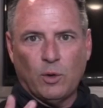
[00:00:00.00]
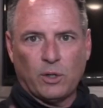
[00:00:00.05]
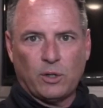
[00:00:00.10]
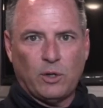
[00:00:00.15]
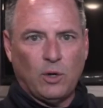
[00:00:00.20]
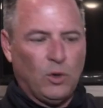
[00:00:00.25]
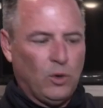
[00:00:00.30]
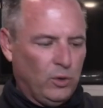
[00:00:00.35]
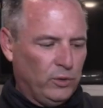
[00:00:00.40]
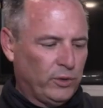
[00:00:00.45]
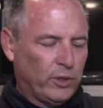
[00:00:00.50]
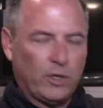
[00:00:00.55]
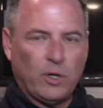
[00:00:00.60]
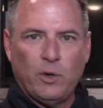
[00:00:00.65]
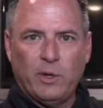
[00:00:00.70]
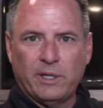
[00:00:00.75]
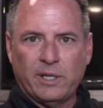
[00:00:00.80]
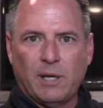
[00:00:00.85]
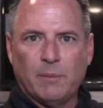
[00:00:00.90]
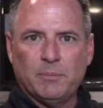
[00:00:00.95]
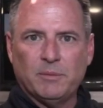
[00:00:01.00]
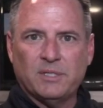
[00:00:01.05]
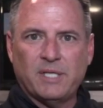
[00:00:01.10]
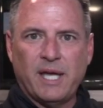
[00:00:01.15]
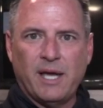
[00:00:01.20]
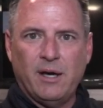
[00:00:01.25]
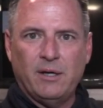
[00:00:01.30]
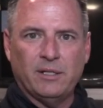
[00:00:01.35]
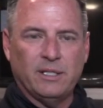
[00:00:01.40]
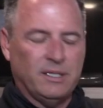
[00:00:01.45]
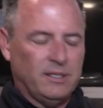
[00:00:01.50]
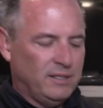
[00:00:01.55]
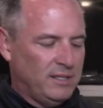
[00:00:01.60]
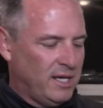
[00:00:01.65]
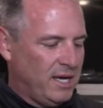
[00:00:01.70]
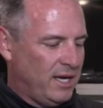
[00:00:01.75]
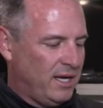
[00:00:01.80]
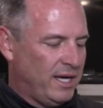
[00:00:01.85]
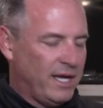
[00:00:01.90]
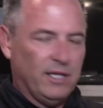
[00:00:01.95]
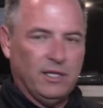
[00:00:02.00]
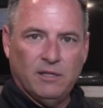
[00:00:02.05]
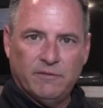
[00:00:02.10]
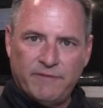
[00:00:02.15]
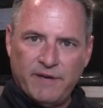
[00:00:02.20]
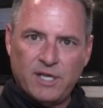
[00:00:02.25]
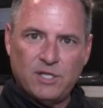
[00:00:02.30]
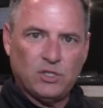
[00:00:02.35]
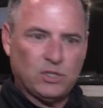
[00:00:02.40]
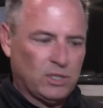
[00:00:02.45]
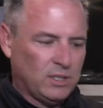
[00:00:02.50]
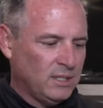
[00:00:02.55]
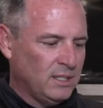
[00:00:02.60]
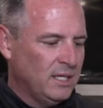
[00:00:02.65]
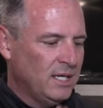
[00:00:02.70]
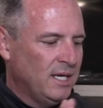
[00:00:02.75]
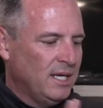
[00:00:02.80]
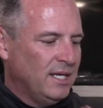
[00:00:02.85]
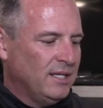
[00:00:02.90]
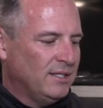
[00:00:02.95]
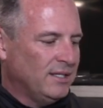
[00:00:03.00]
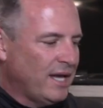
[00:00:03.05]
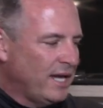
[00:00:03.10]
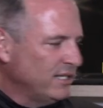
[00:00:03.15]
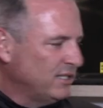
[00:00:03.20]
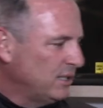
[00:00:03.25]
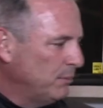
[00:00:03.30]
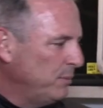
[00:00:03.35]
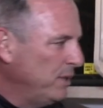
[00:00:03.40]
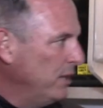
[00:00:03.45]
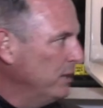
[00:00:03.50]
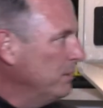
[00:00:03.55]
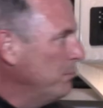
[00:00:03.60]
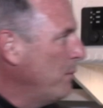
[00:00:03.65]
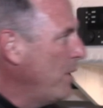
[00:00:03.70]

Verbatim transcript: or cold or going up and down in uh, elevation. Nice to be able to